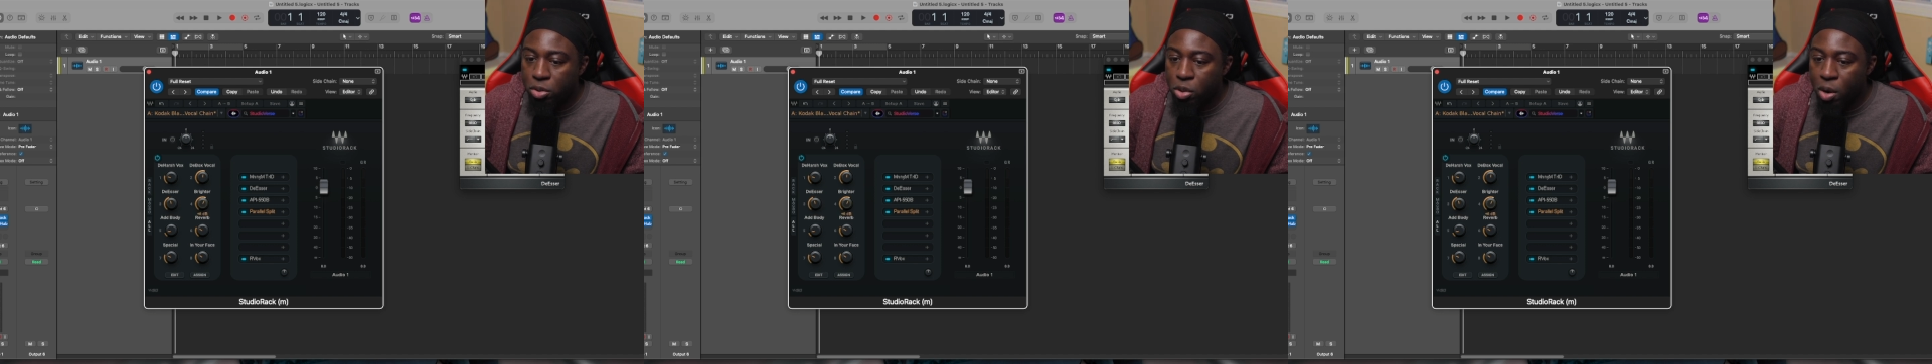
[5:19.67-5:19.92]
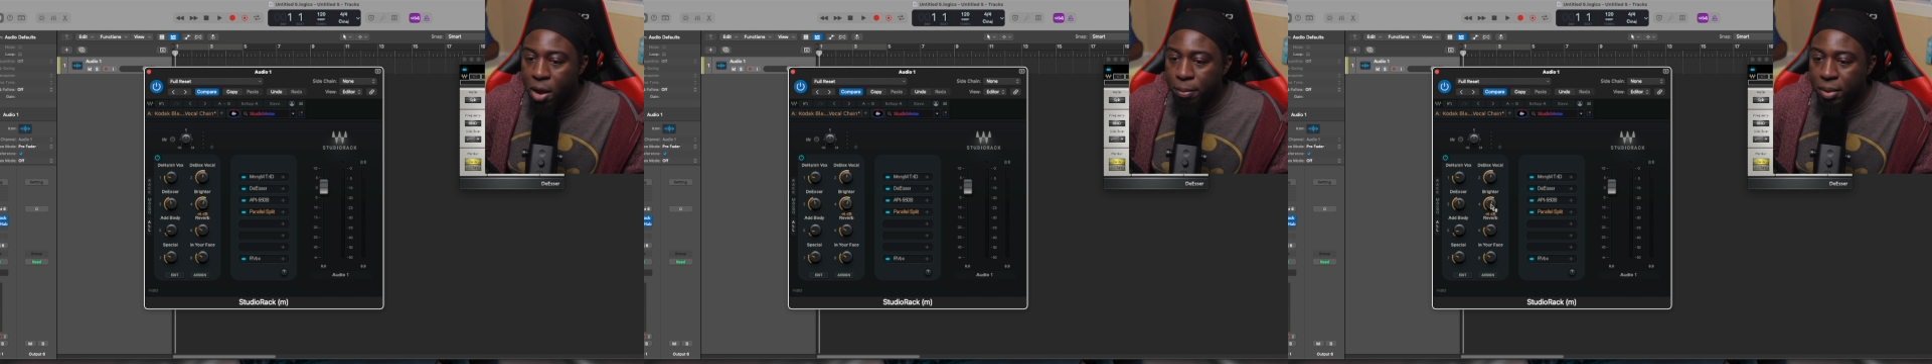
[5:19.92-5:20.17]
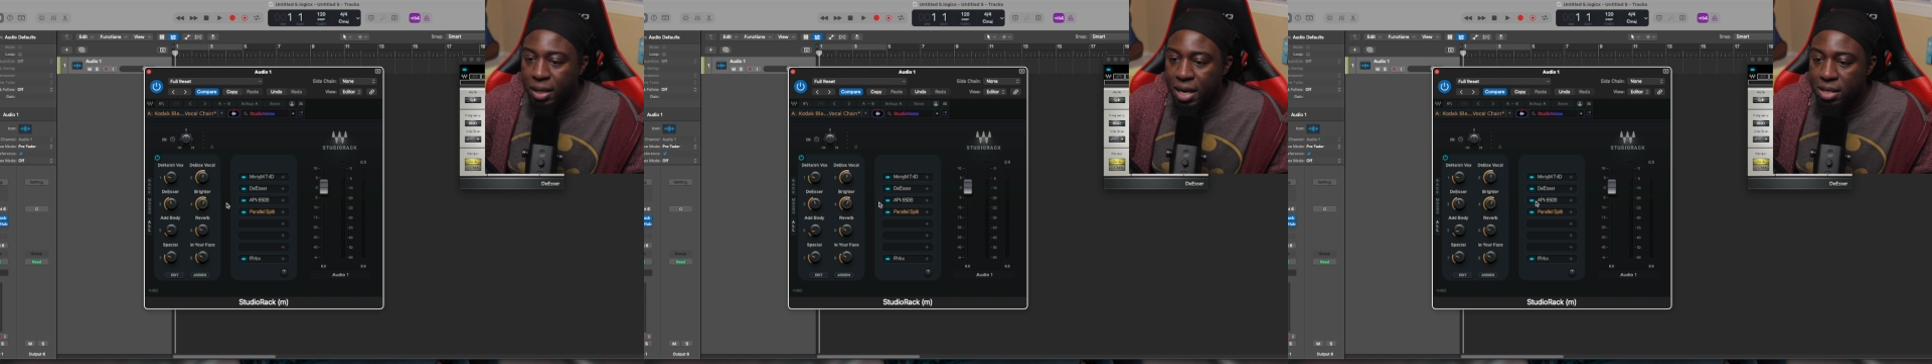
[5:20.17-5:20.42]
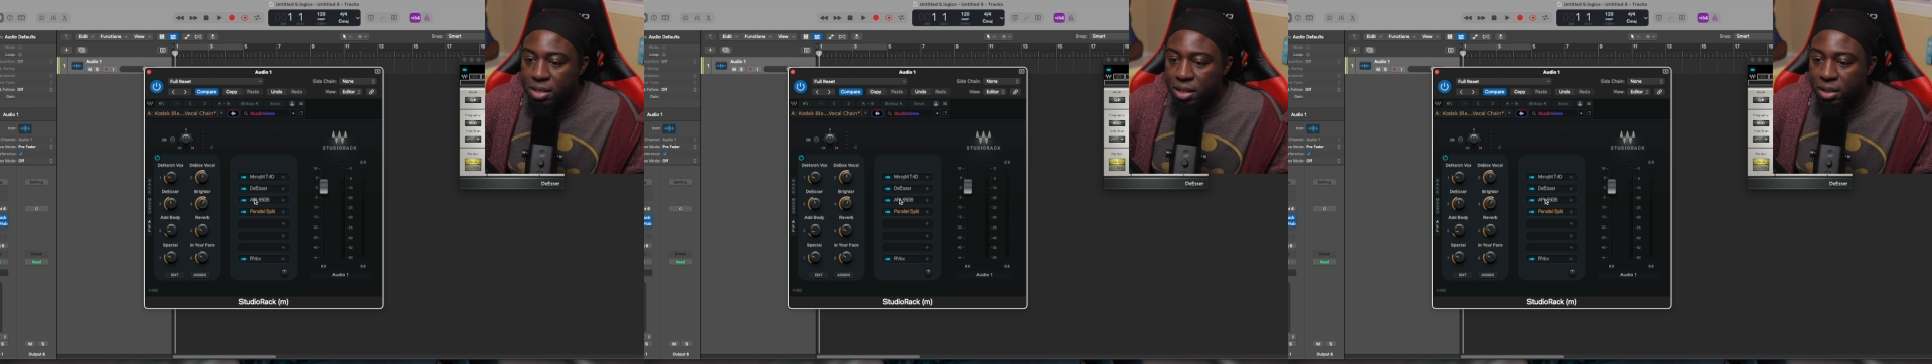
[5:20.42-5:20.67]
So I'm
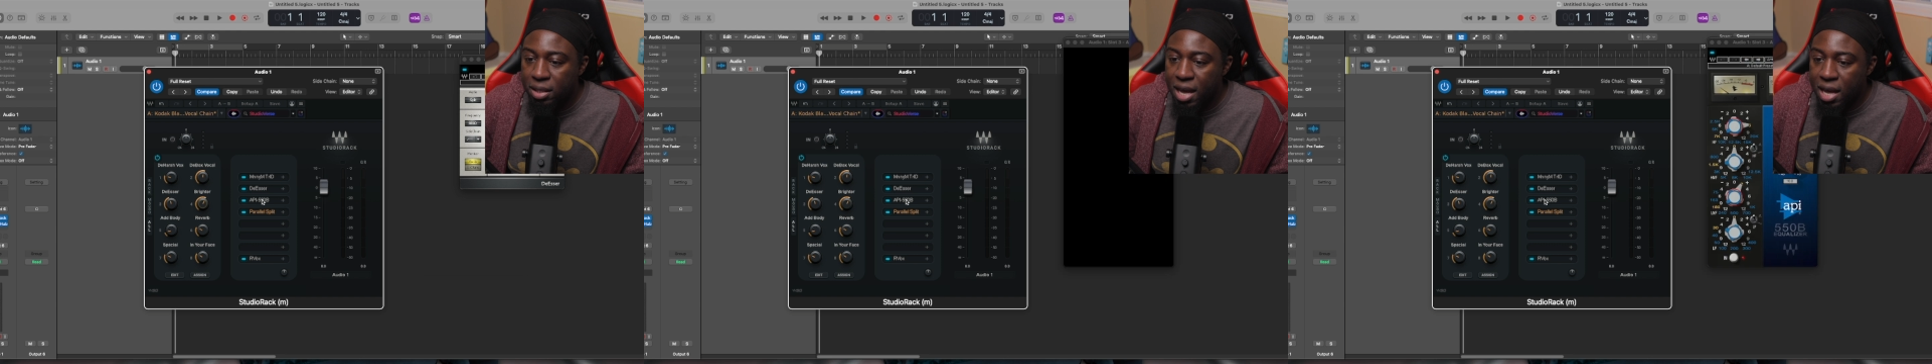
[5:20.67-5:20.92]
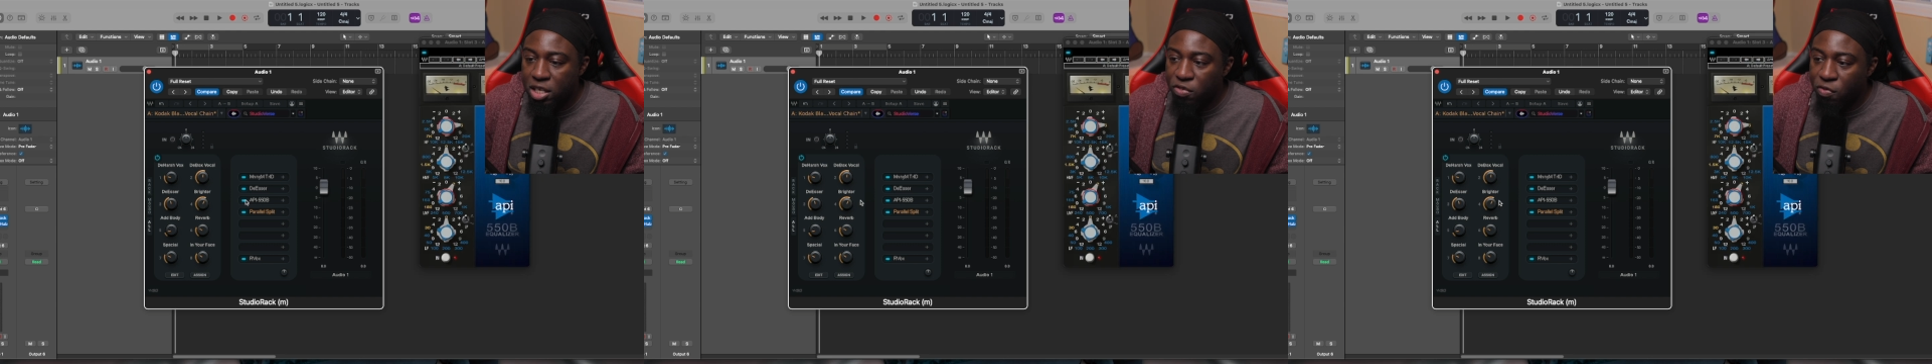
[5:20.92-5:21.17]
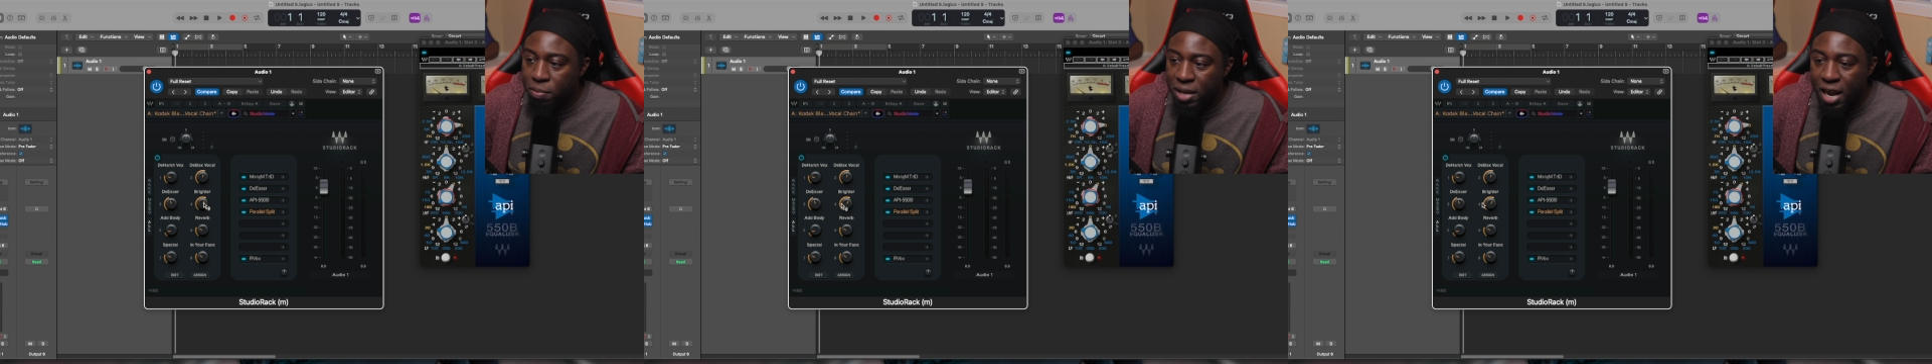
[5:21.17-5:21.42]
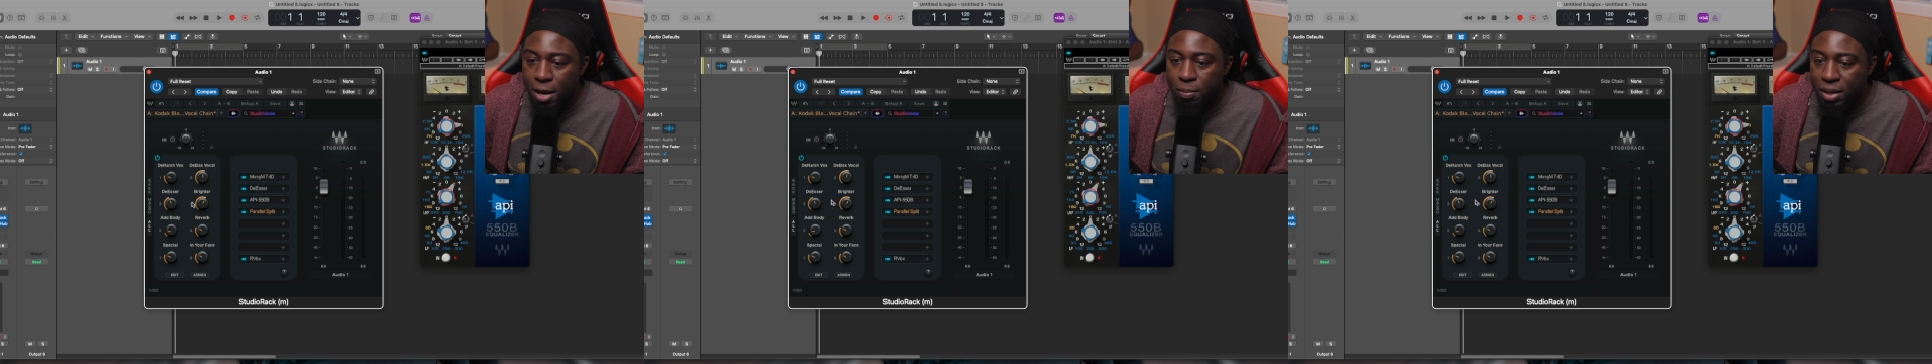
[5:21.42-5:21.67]
guessing that's from the
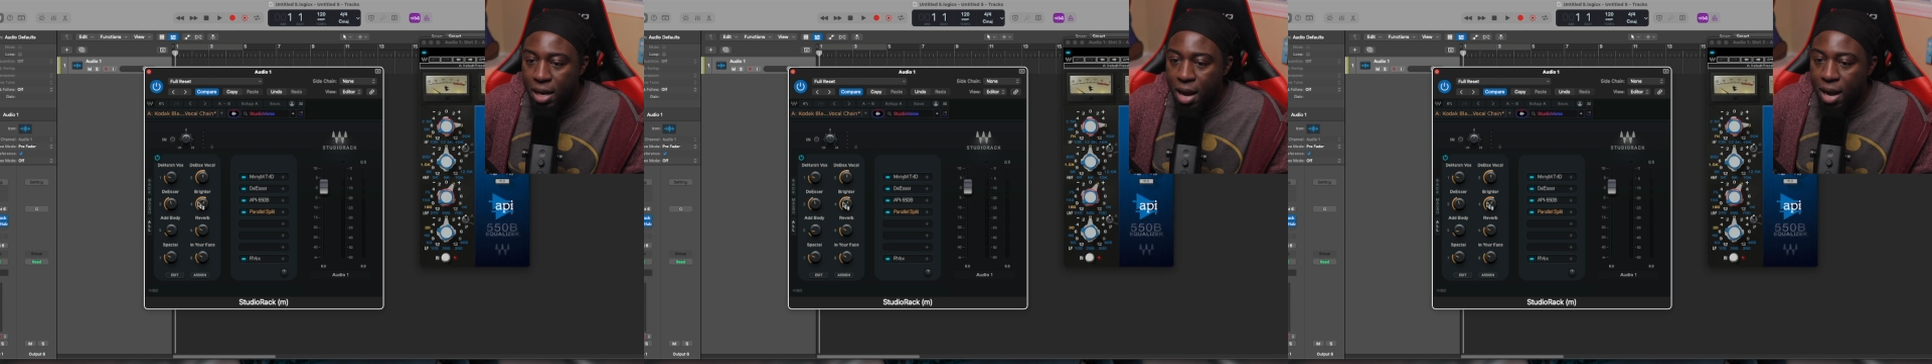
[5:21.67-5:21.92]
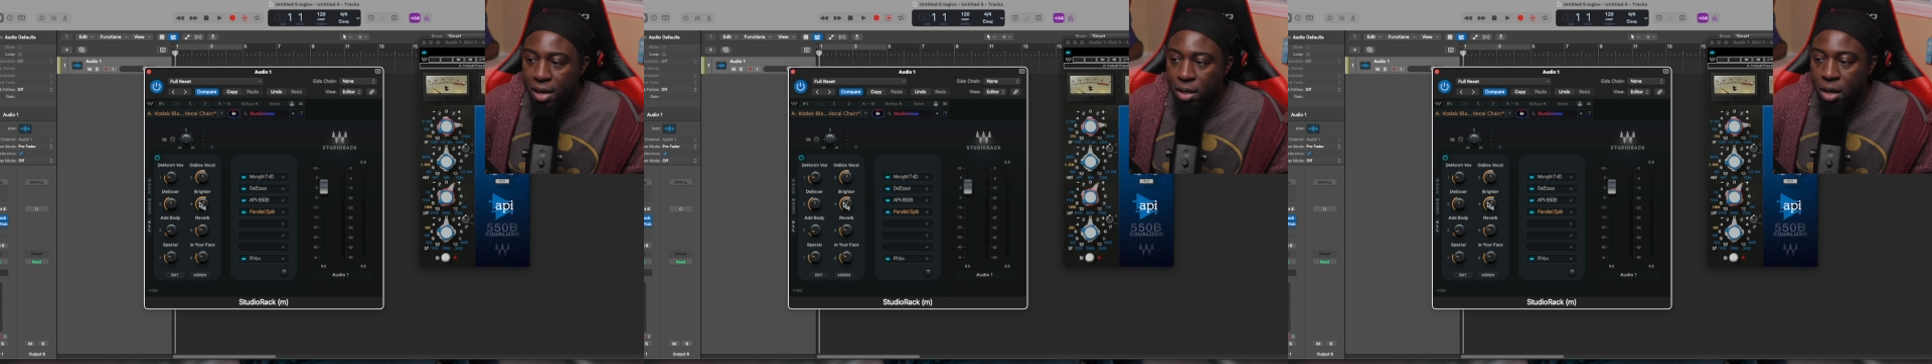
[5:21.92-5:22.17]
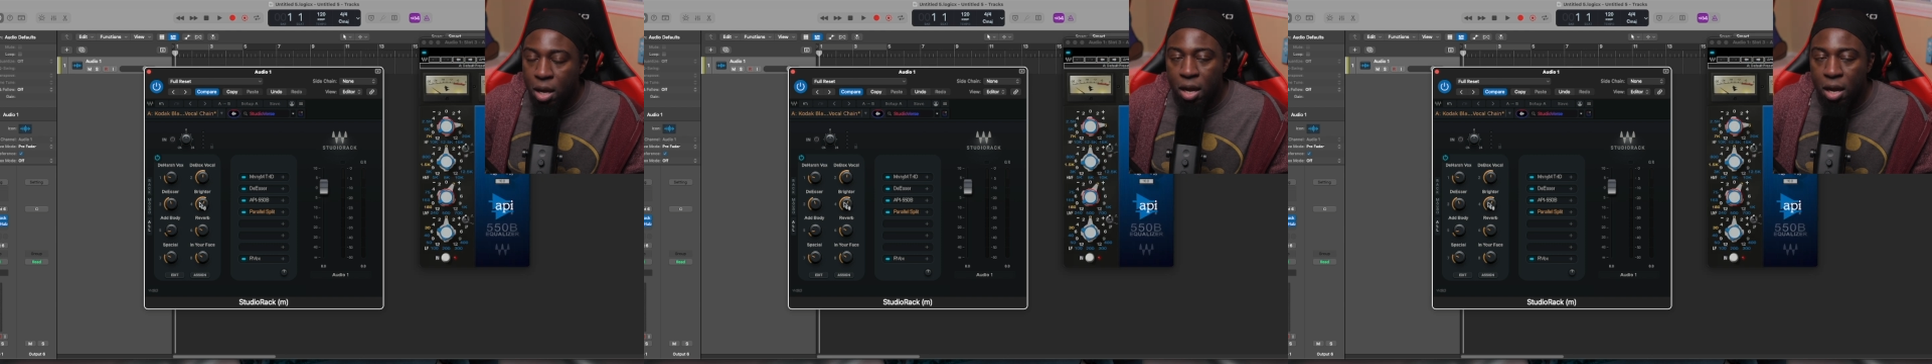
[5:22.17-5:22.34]
API.